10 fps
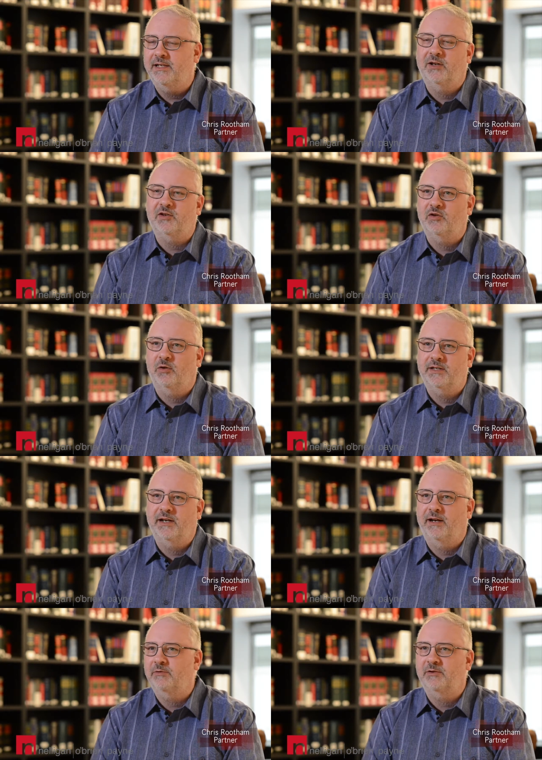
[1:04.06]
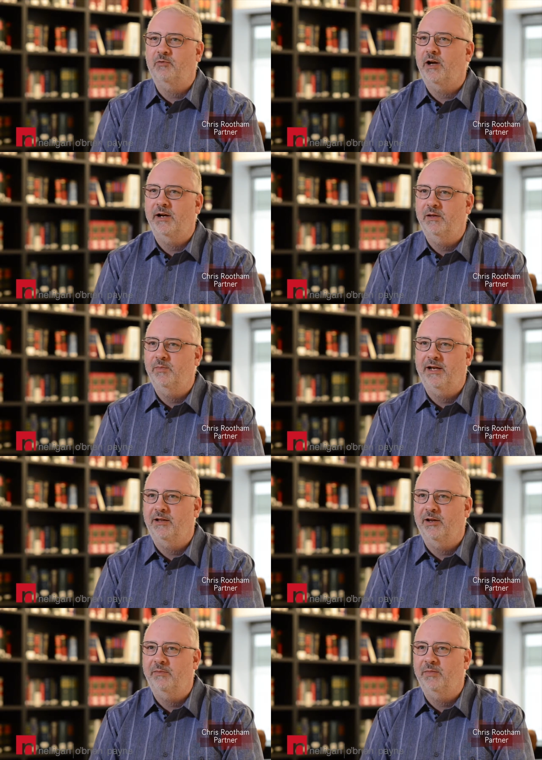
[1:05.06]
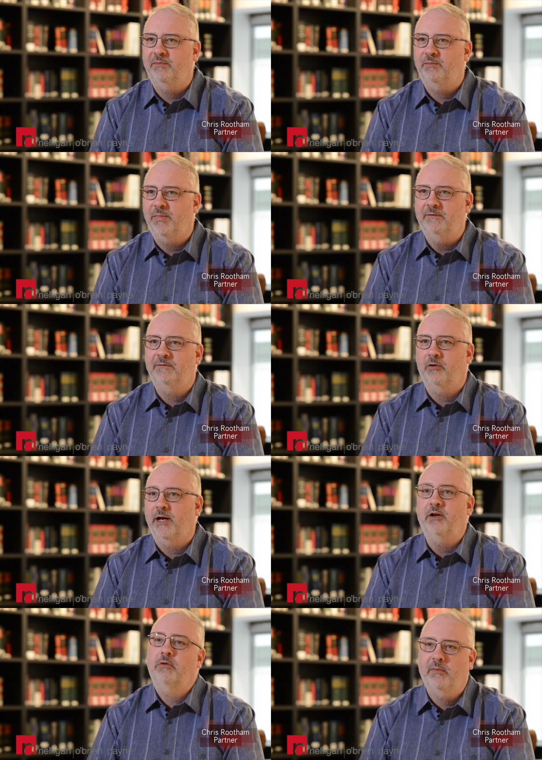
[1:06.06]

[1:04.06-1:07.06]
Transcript: tells stories that I was walking the picket line, but being four, I don't